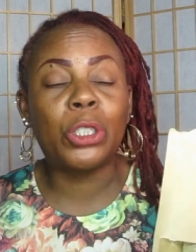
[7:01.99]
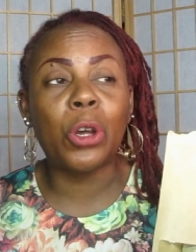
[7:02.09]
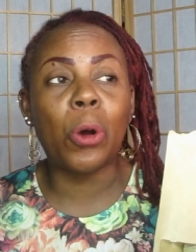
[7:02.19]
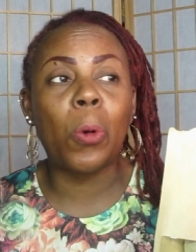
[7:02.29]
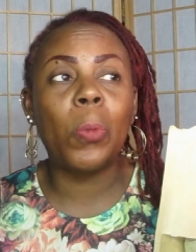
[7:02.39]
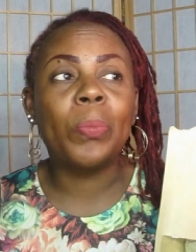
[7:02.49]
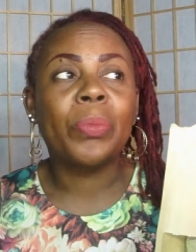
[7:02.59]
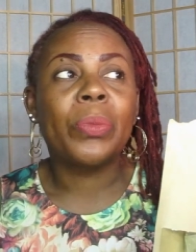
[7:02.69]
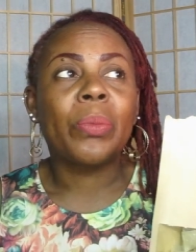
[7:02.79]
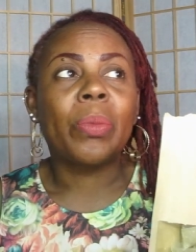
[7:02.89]
So
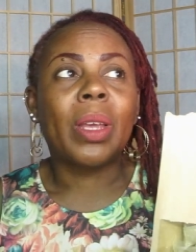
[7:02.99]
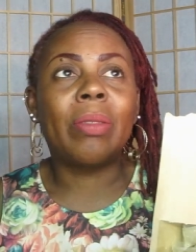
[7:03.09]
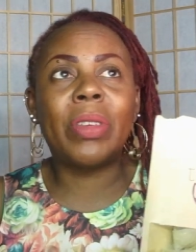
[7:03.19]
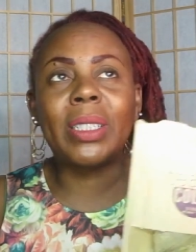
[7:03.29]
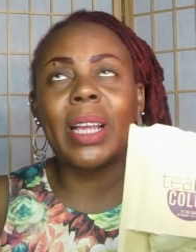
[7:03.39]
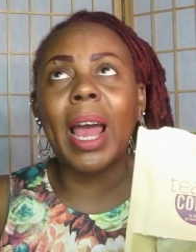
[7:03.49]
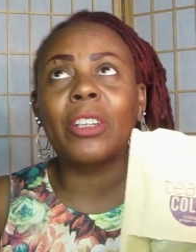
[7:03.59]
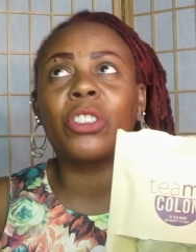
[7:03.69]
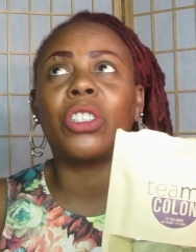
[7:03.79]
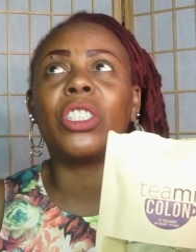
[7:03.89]
this
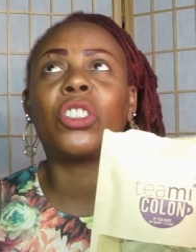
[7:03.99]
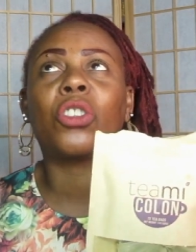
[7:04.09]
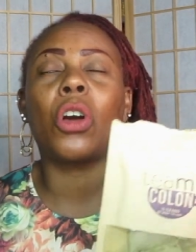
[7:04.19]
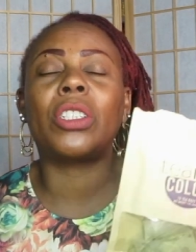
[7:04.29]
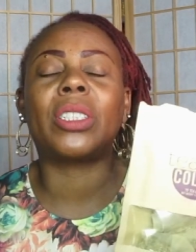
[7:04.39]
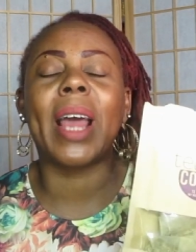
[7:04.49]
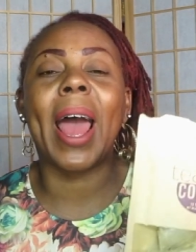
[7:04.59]
actually starts